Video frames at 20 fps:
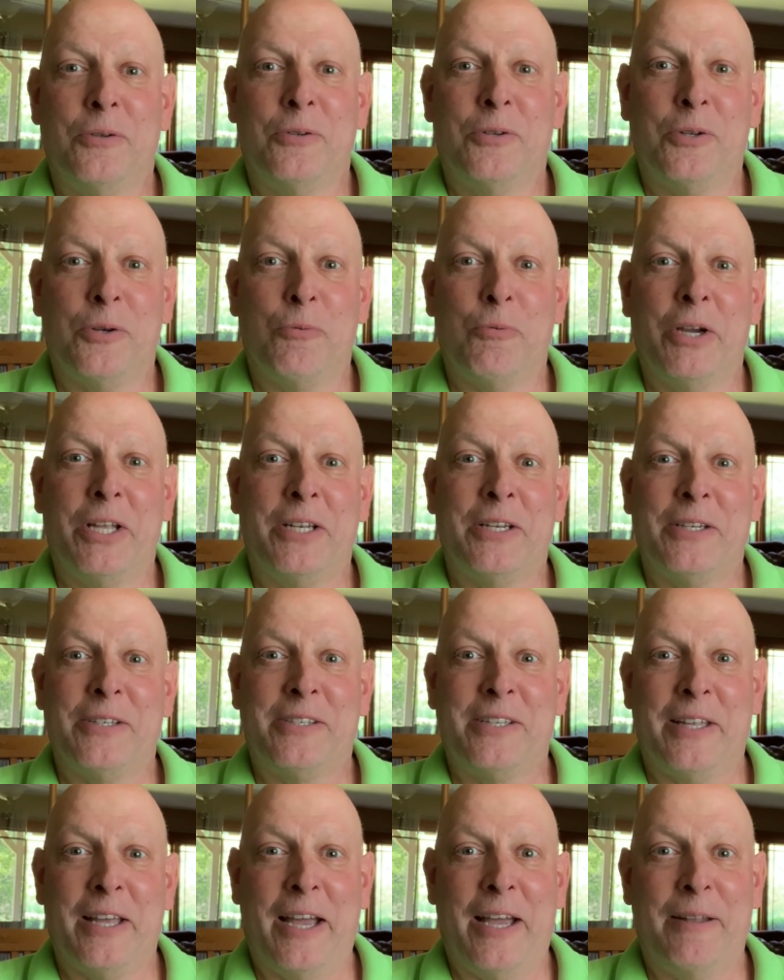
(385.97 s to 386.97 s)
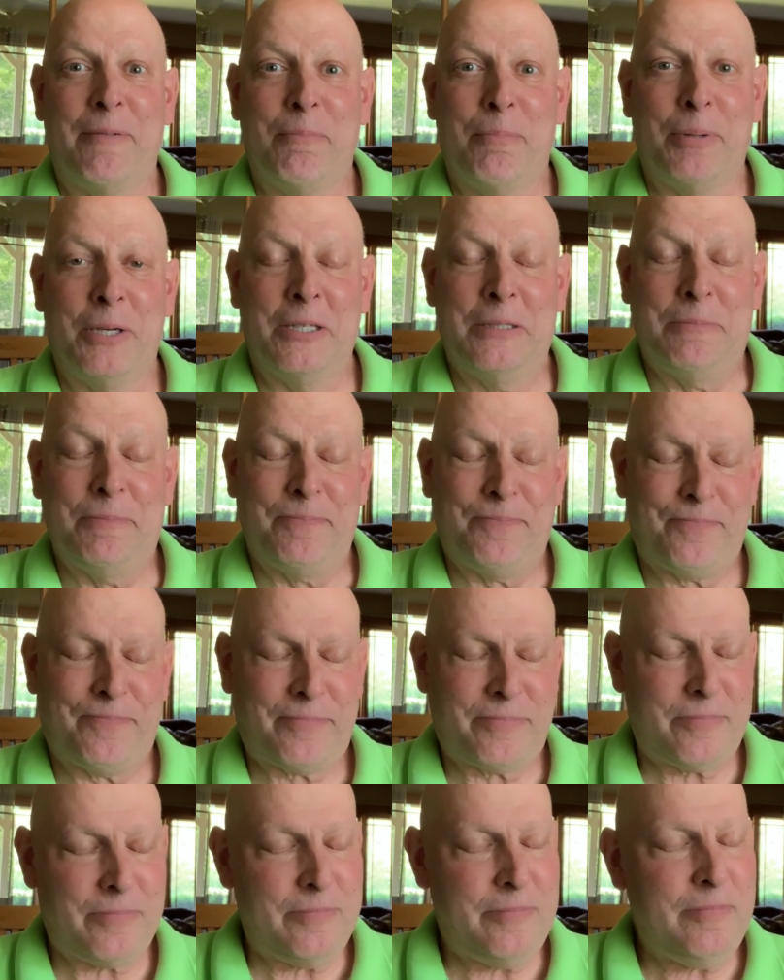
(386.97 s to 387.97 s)
witness that. But
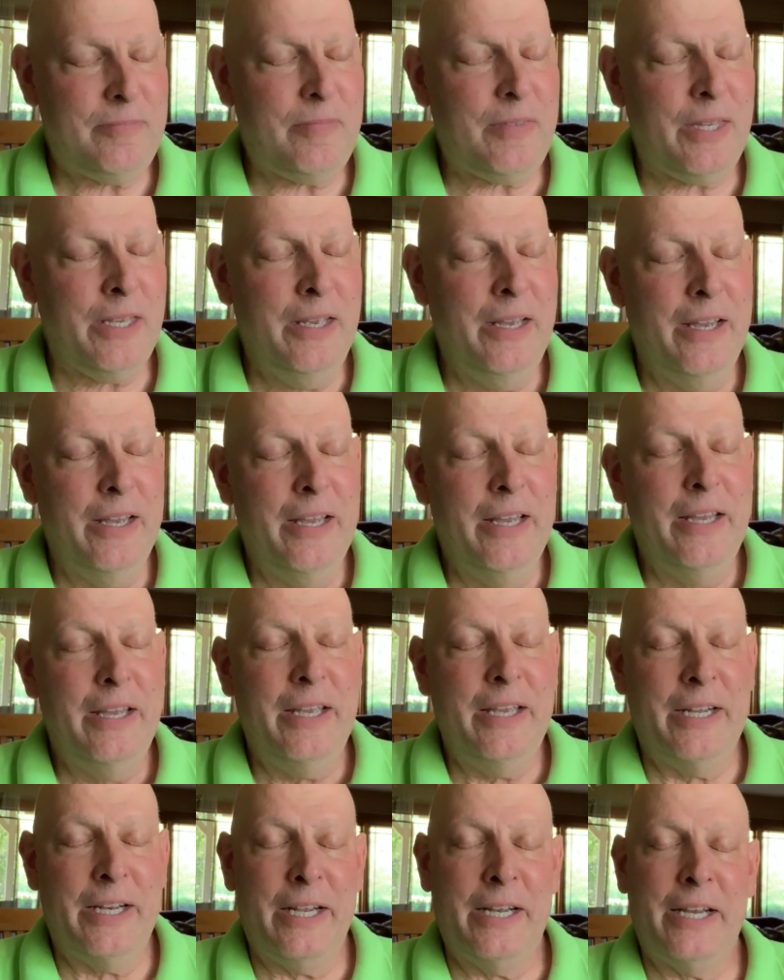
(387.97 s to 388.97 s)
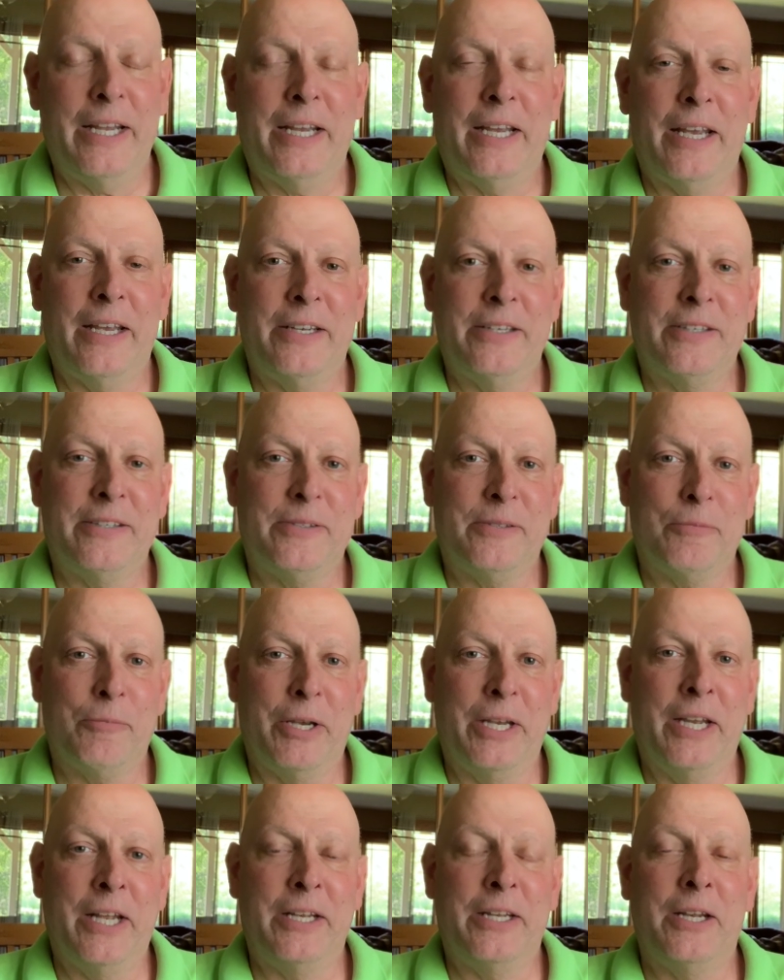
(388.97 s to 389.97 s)
in any case,
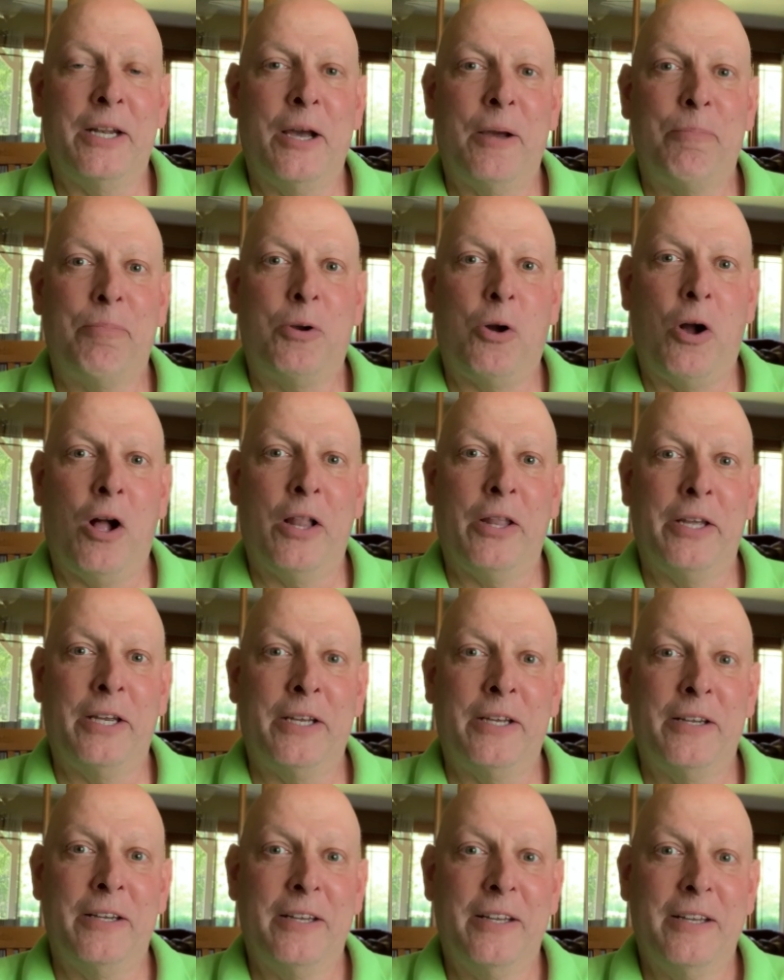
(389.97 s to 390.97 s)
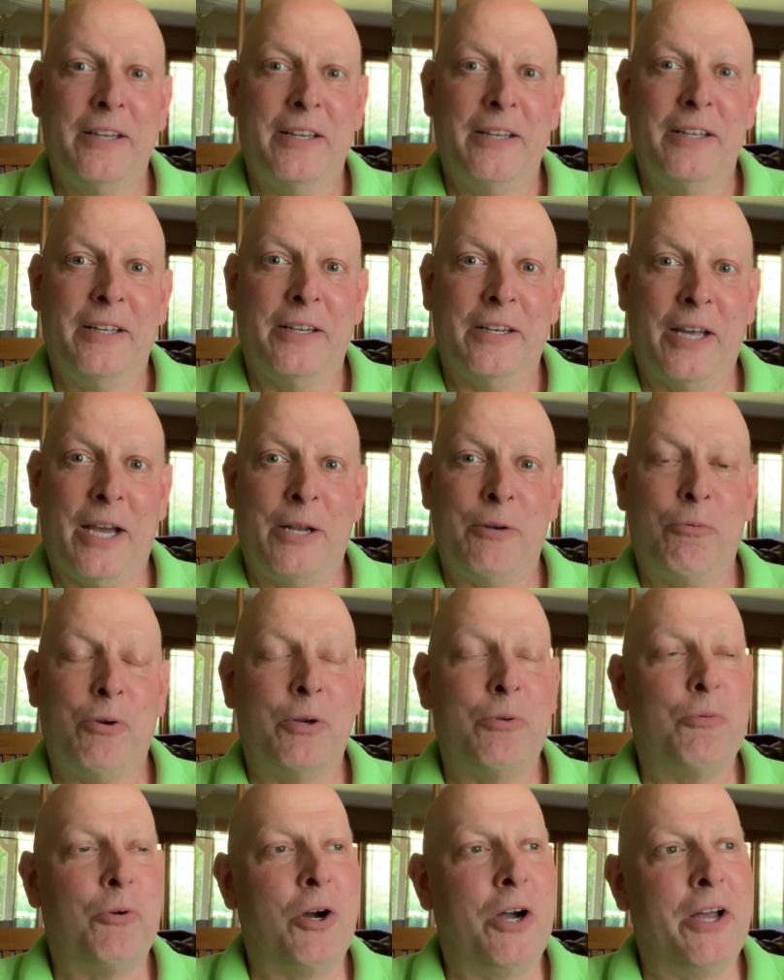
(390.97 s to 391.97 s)
we ended up calling
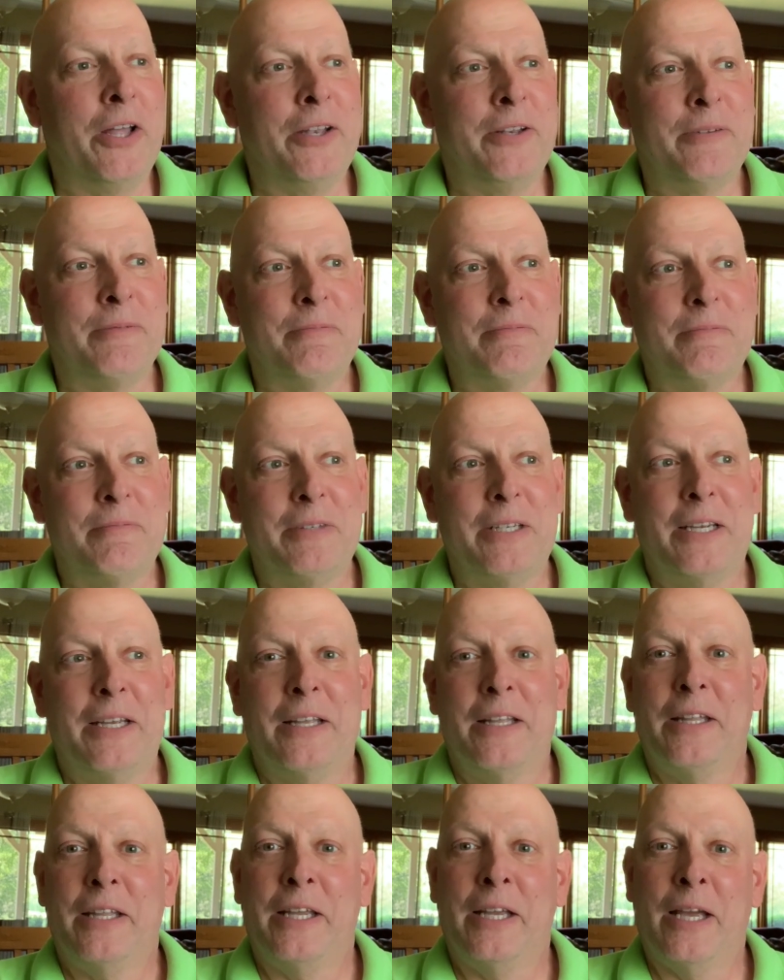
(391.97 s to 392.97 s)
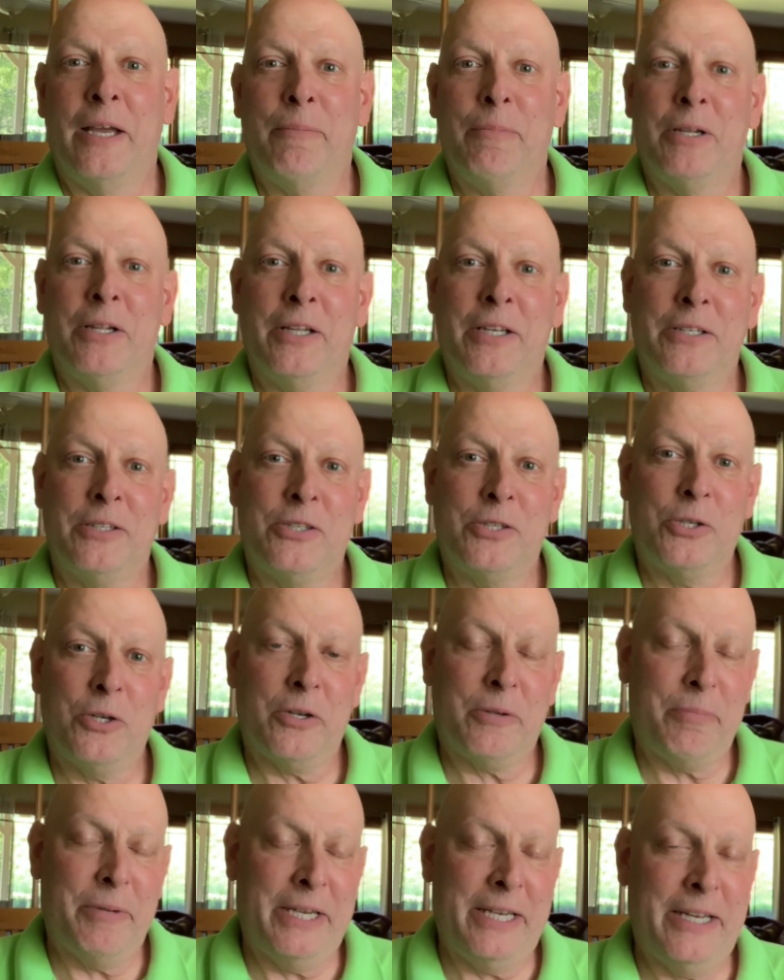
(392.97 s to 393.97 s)
911. The ambulance
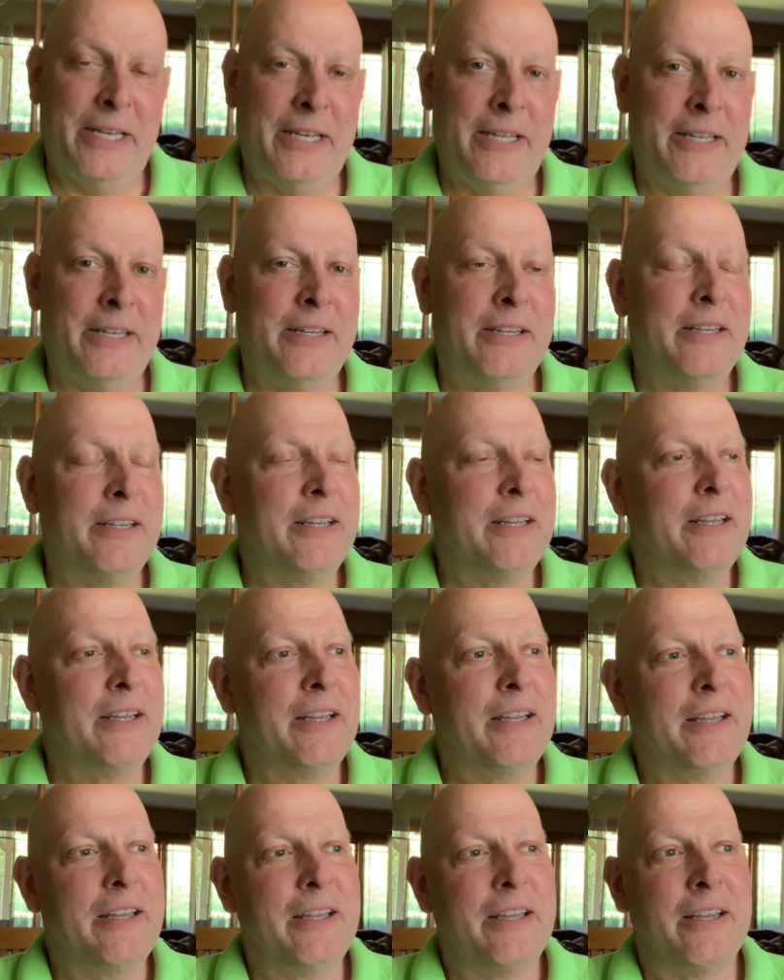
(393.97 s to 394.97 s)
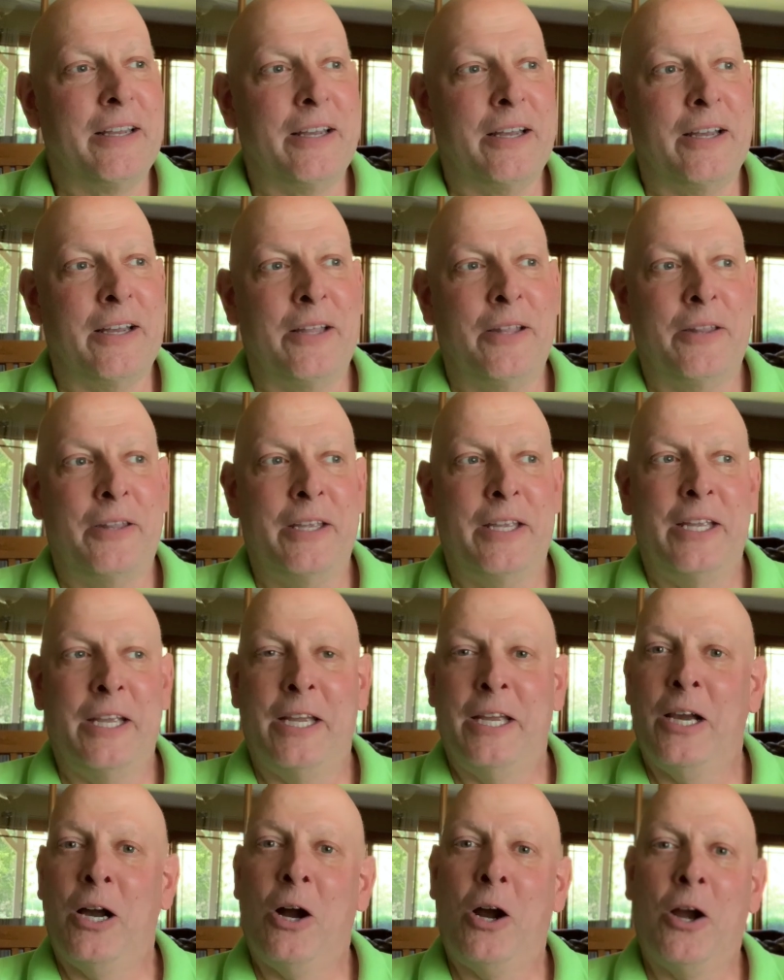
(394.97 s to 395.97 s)
took me in.
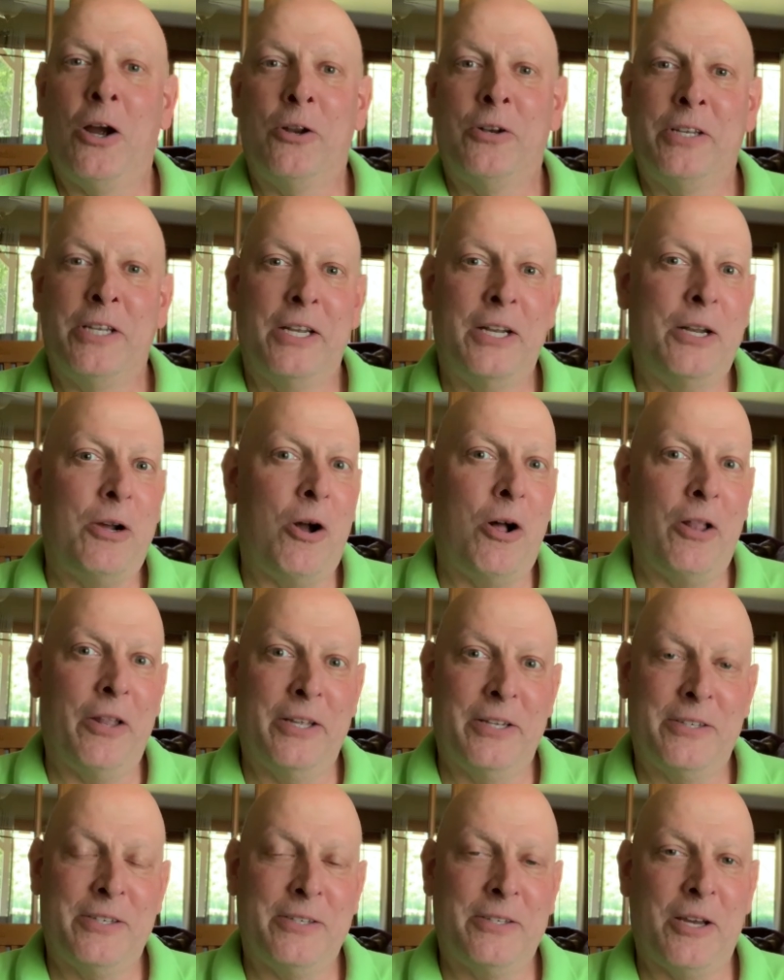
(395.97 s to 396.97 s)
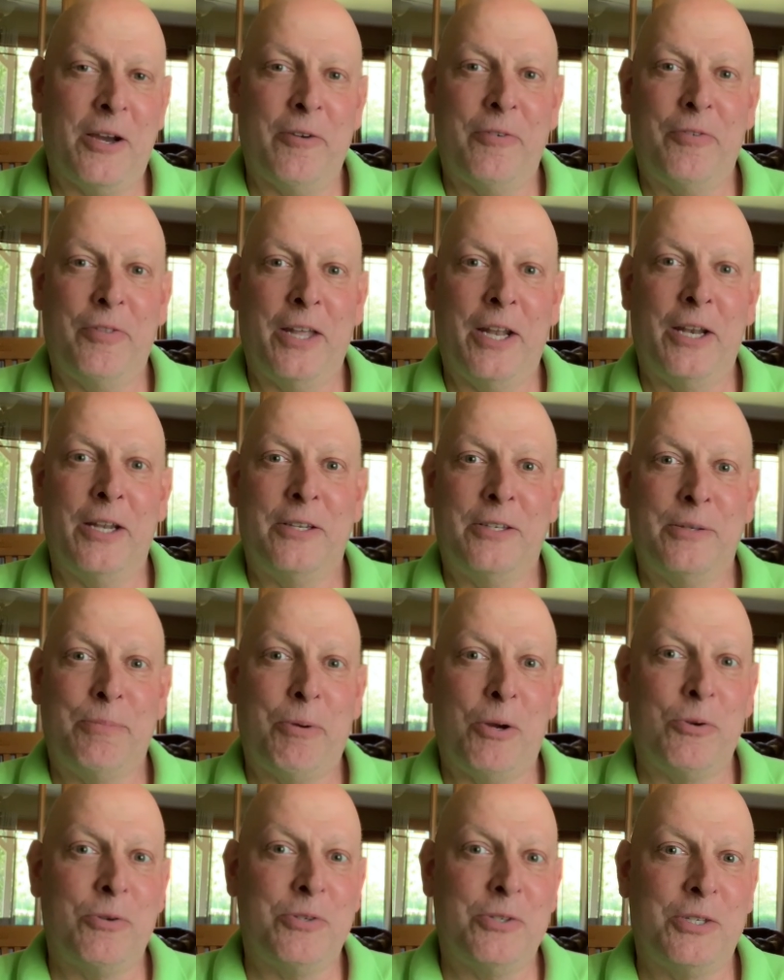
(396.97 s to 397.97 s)
The ER did all its stuff that it's
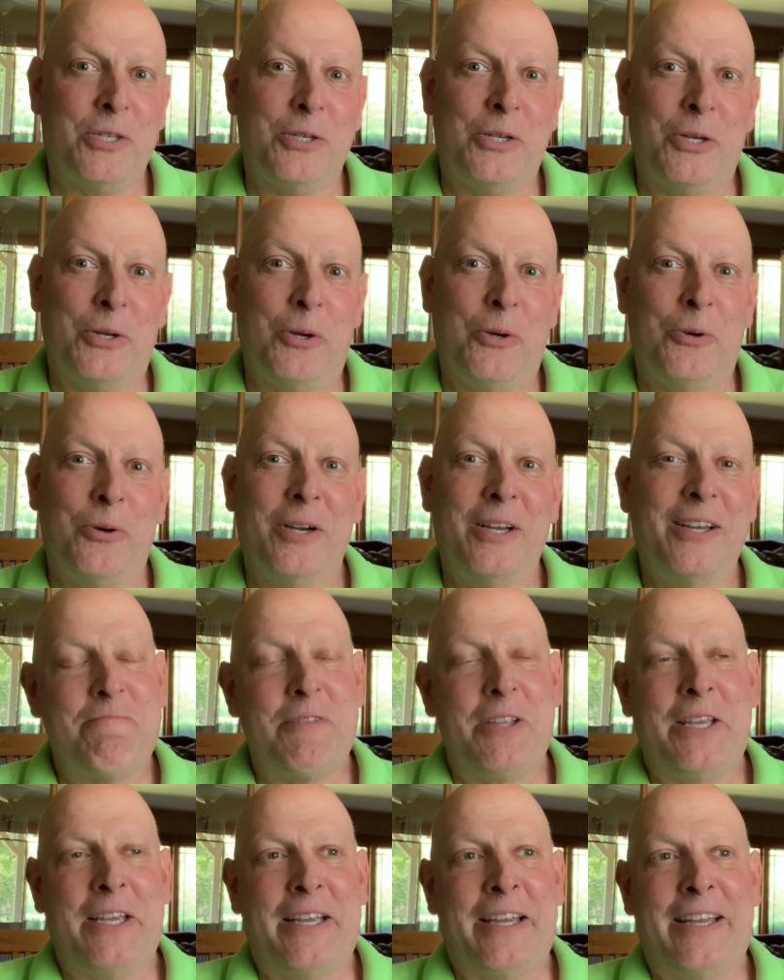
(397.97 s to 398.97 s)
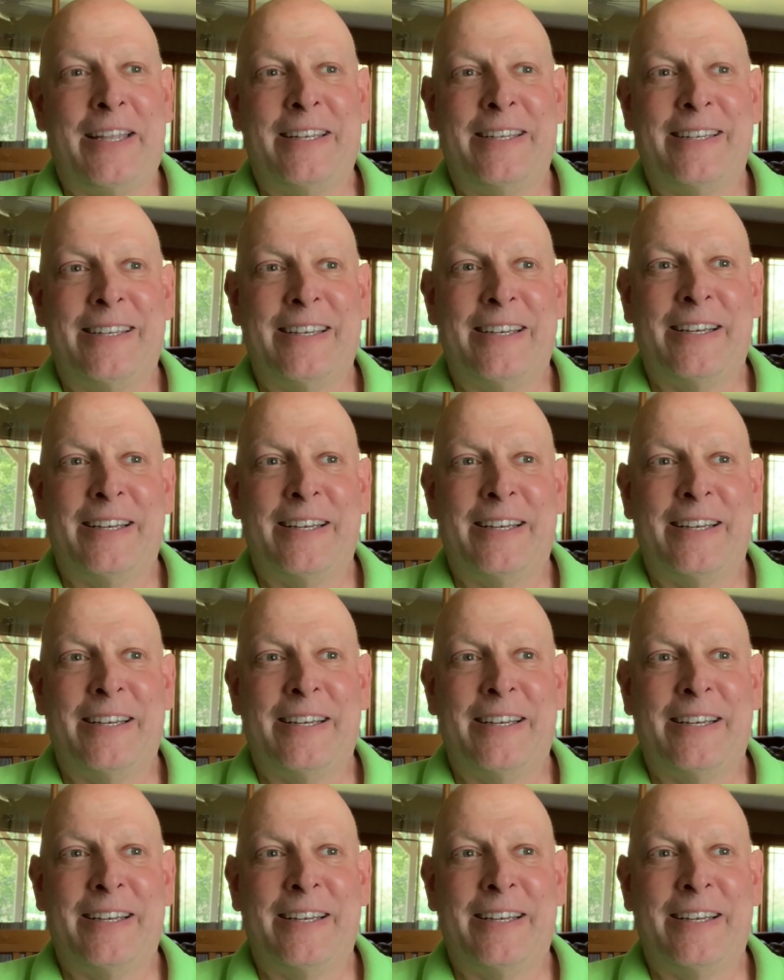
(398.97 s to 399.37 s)
supposed to do, and